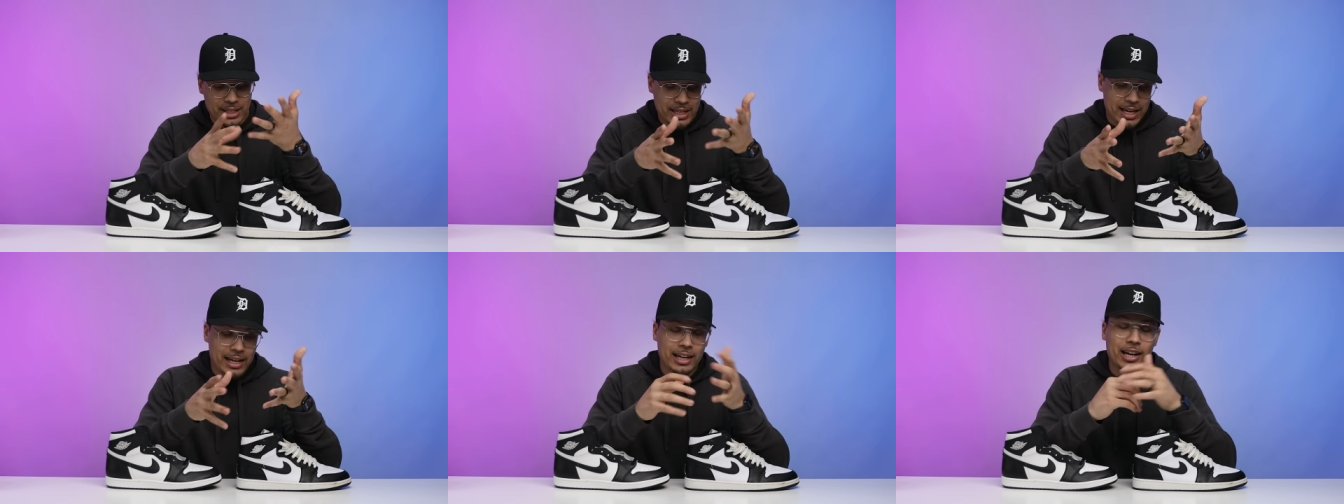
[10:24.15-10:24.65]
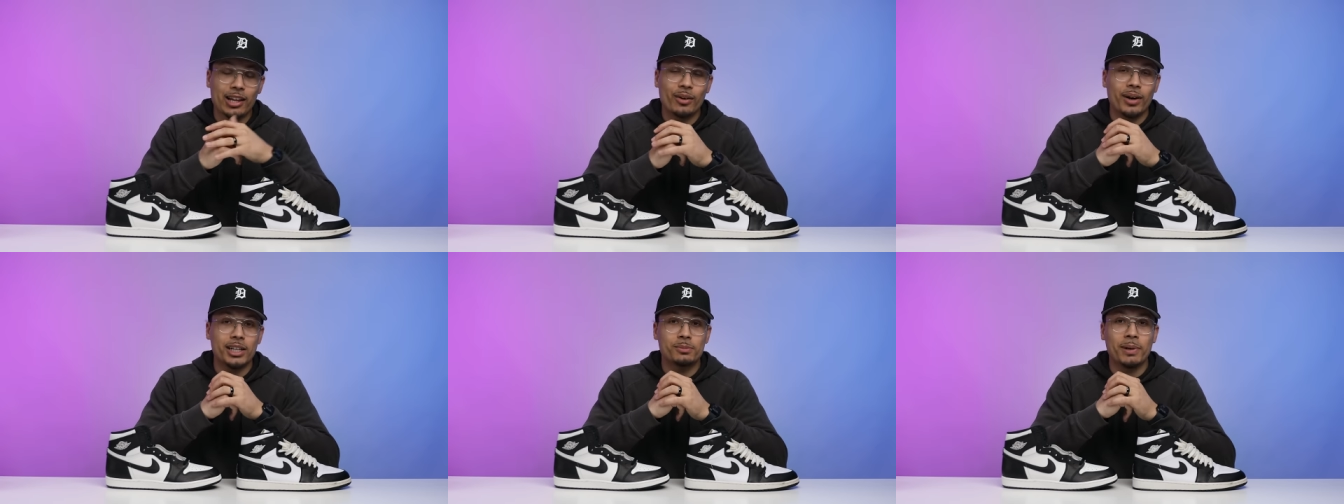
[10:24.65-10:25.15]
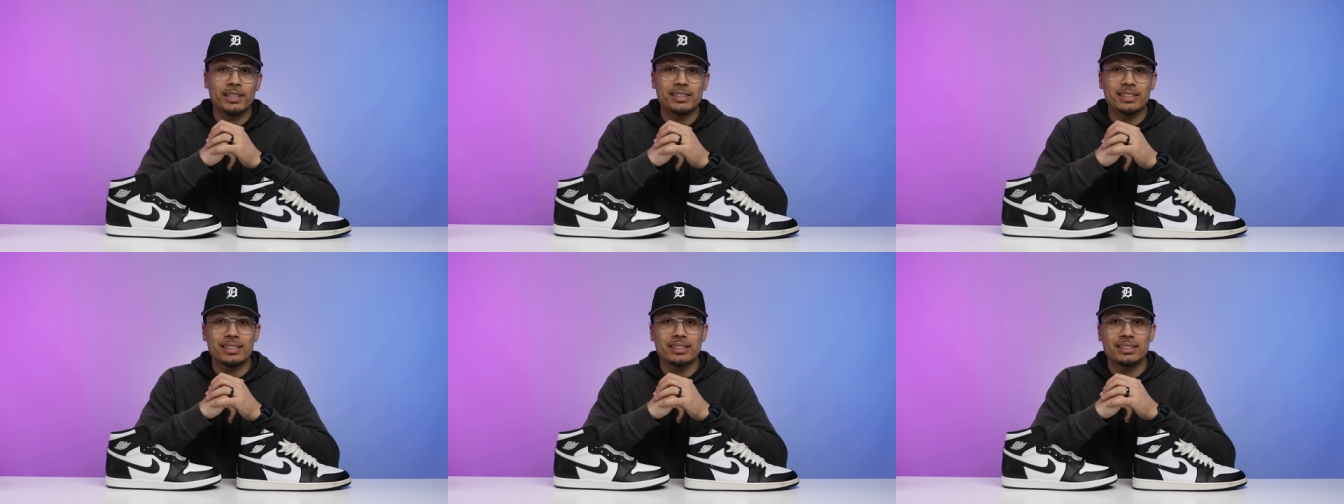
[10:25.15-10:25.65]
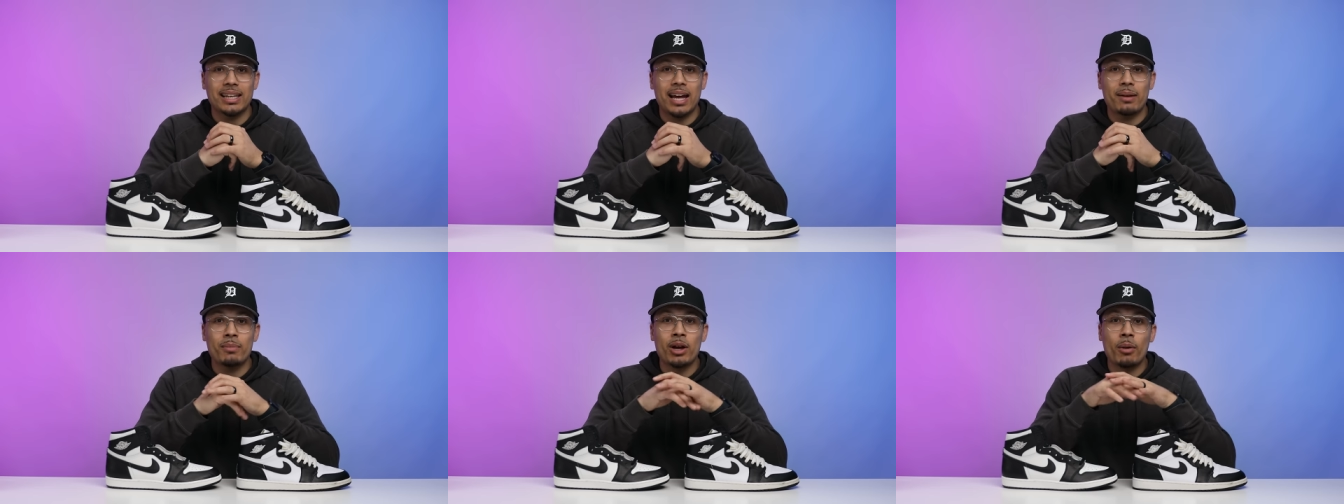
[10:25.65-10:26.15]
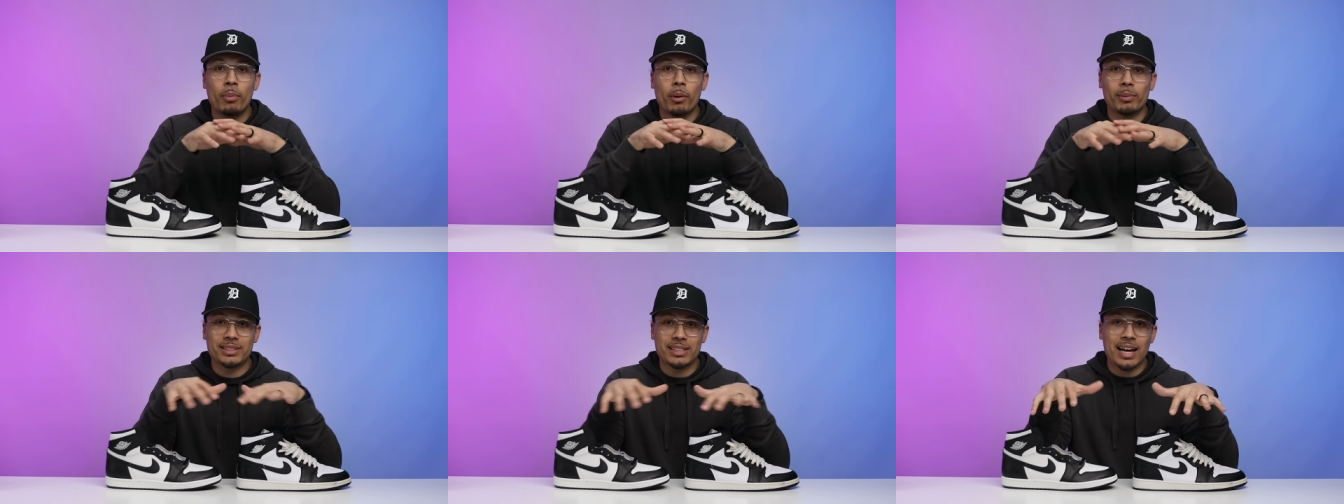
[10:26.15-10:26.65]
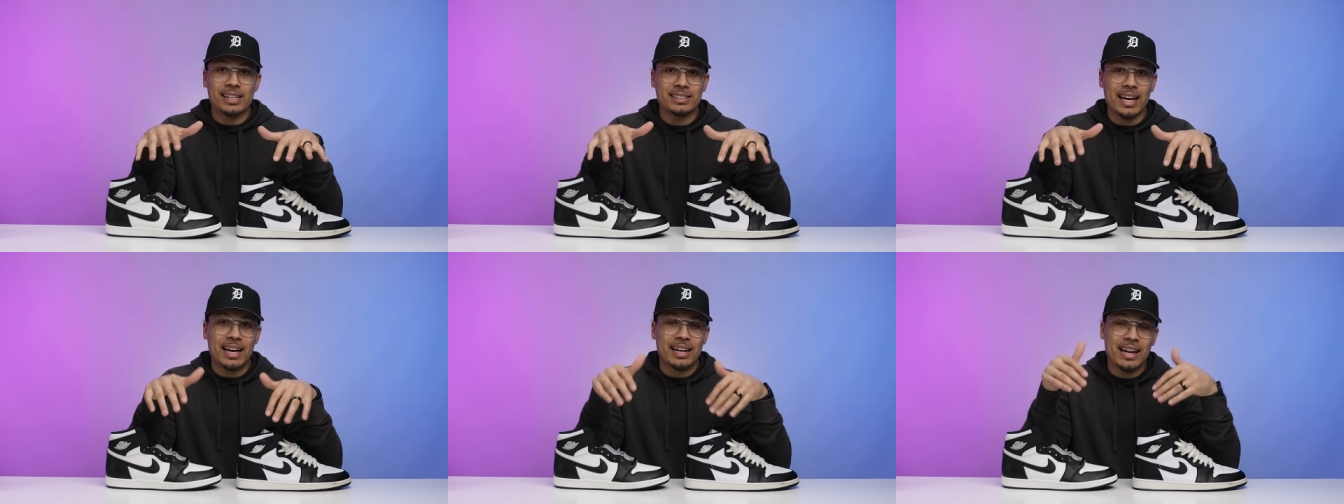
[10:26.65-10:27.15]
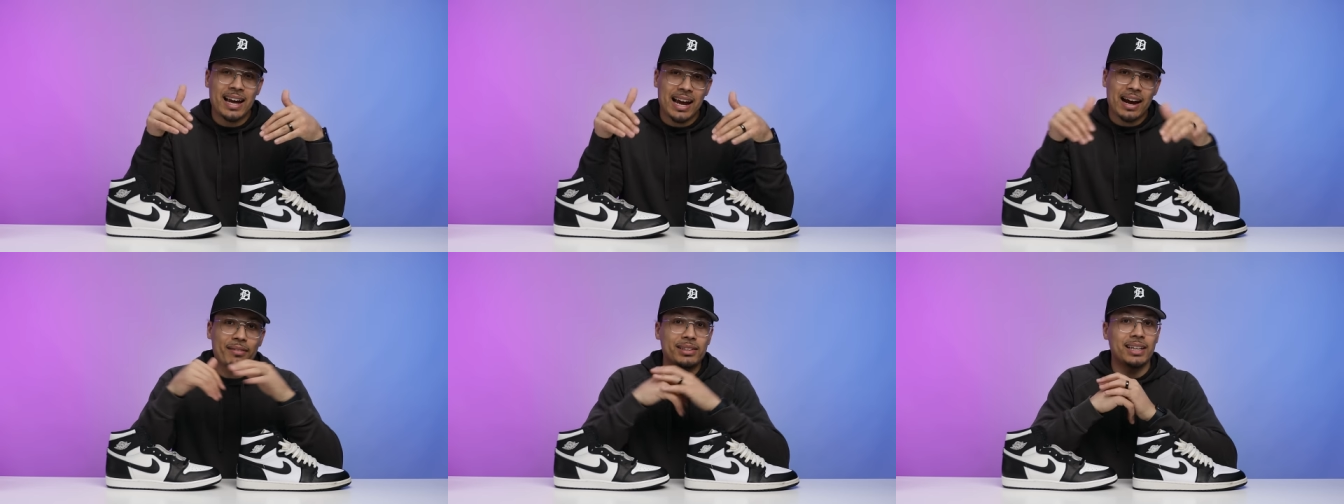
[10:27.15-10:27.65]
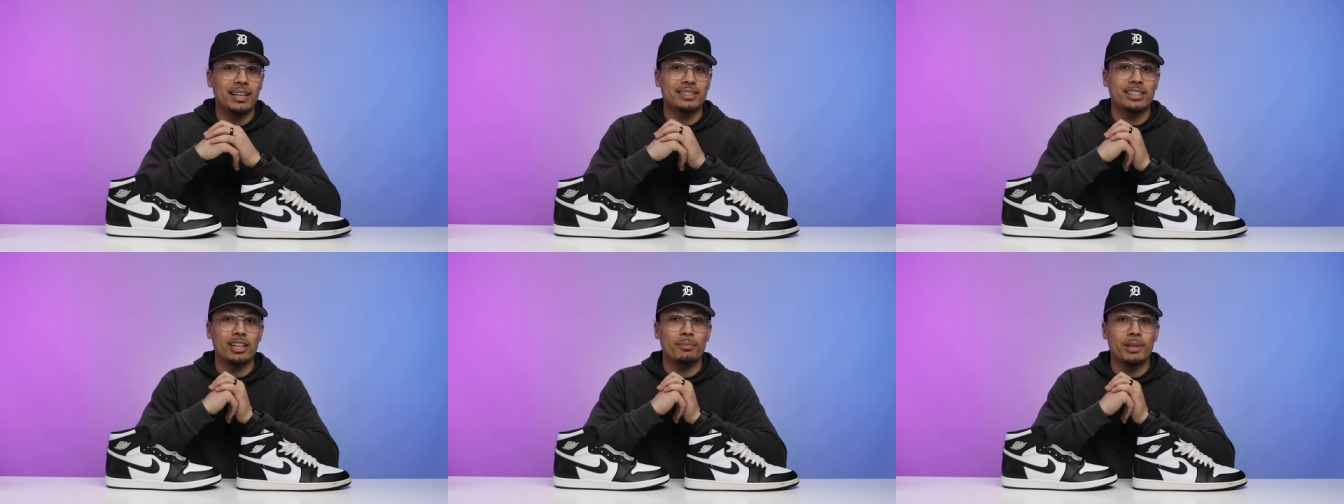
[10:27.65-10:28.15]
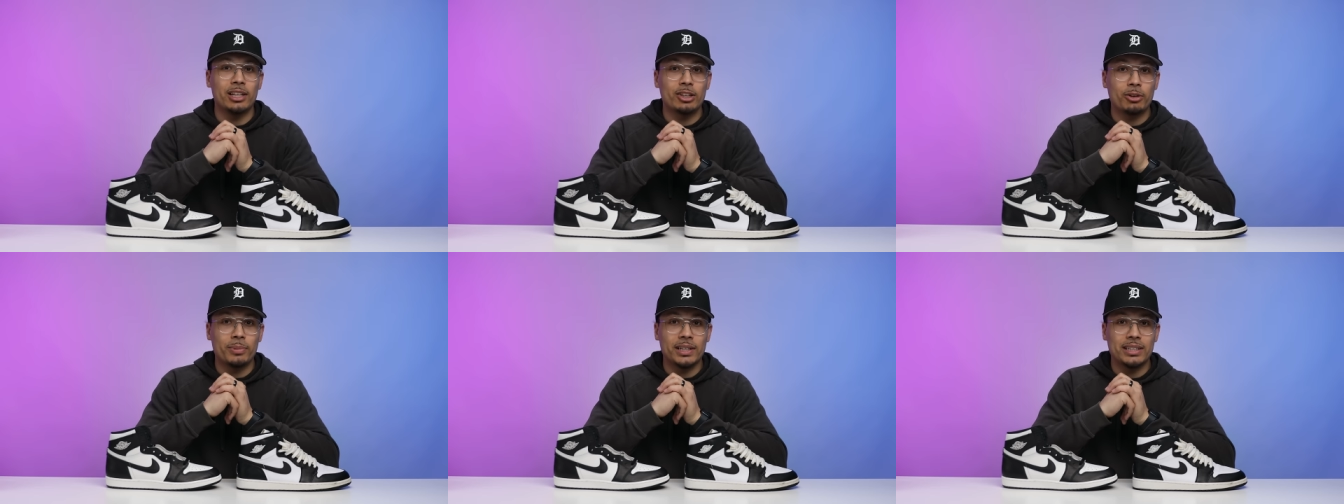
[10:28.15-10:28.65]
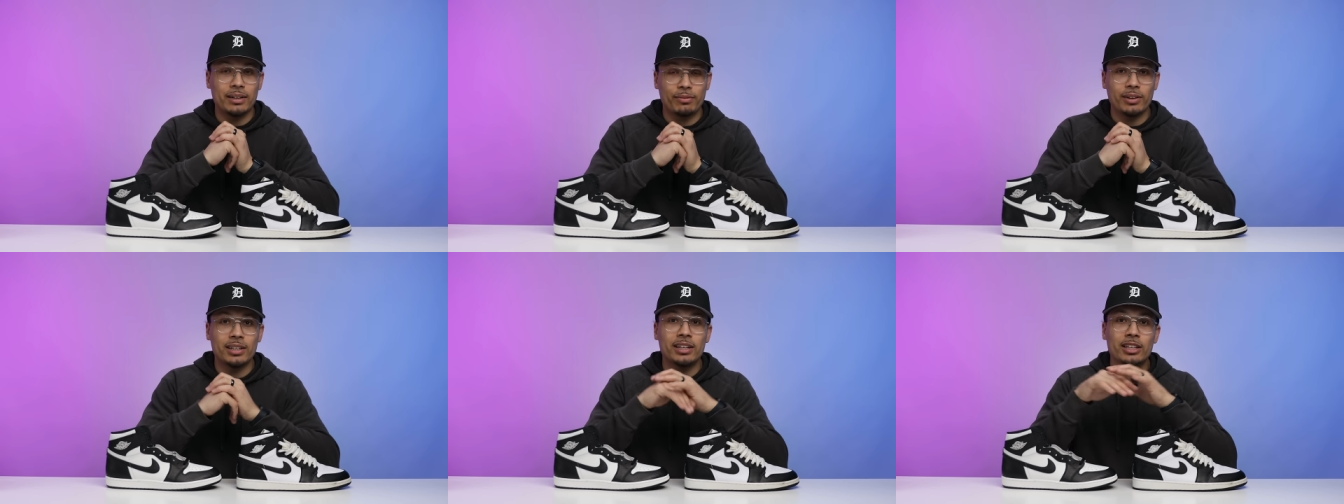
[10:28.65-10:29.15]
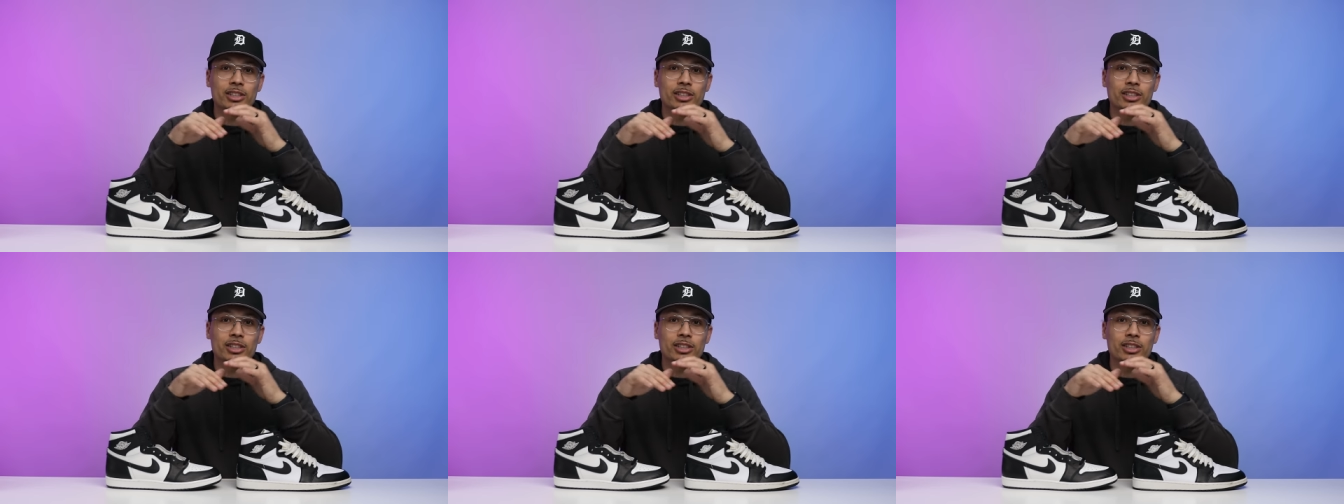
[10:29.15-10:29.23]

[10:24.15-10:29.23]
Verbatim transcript: Yeah, the colorway is basically the same, but besides that, everything is gonna be a little bit different.